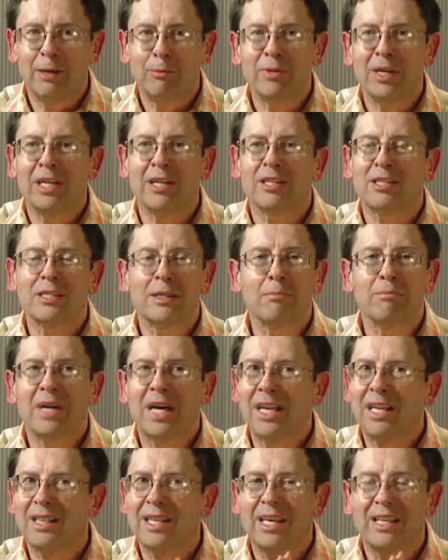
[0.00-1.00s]
but it's
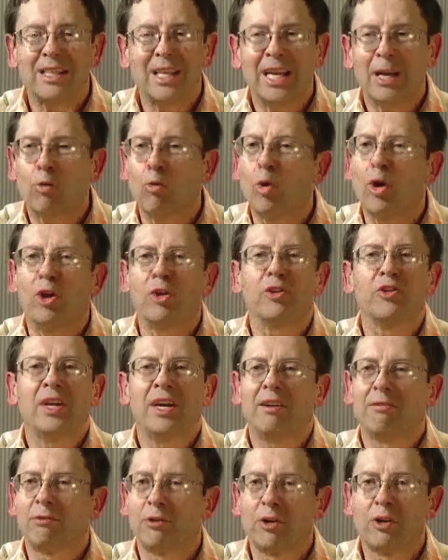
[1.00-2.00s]
somebody they think will
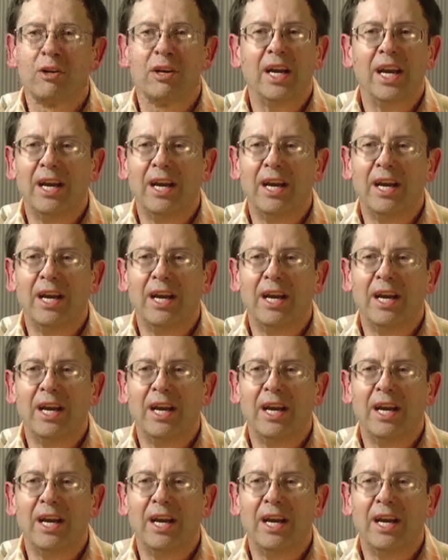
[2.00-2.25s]
never,